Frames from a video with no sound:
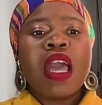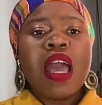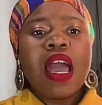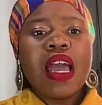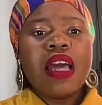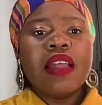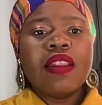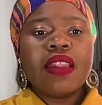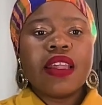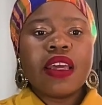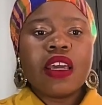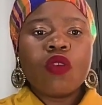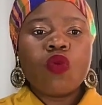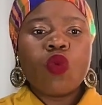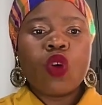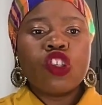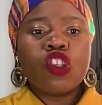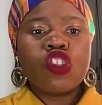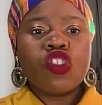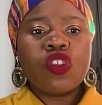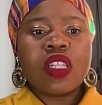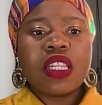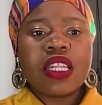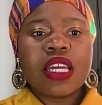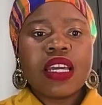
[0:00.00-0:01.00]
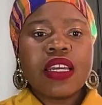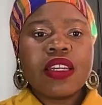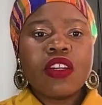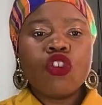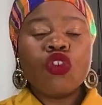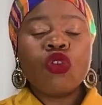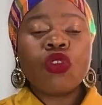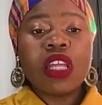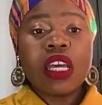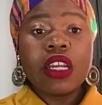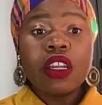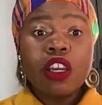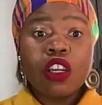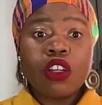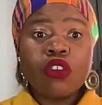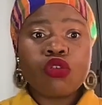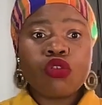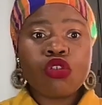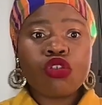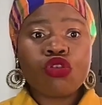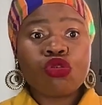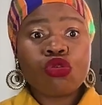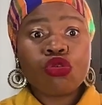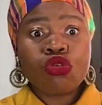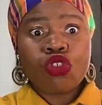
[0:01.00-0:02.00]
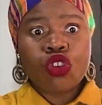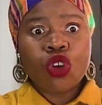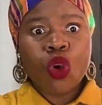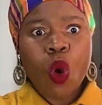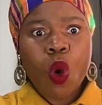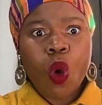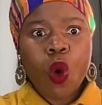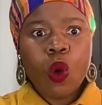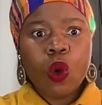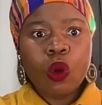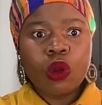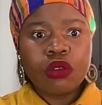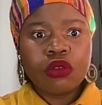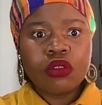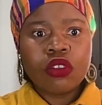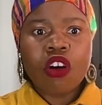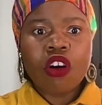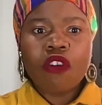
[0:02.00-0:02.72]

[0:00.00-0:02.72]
And then you then introduce your own.